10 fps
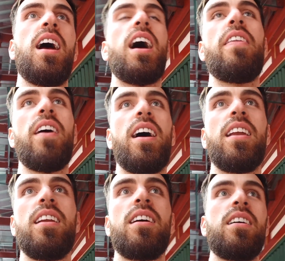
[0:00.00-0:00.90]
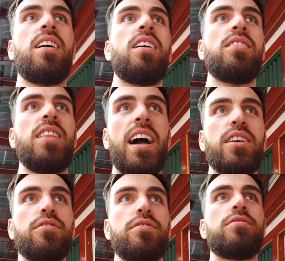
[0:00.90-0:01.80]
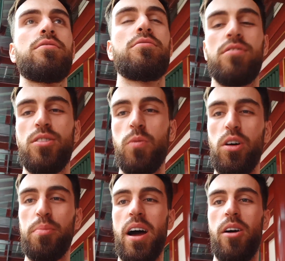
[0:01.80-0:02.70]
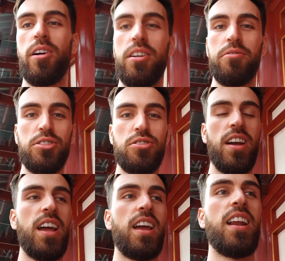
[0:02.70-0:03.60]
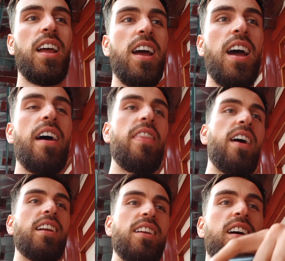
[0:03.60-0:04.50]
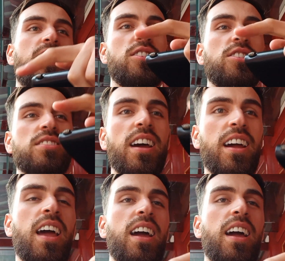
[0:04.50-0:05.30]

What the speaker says: and then lack of willpower and restraint, and then just like gets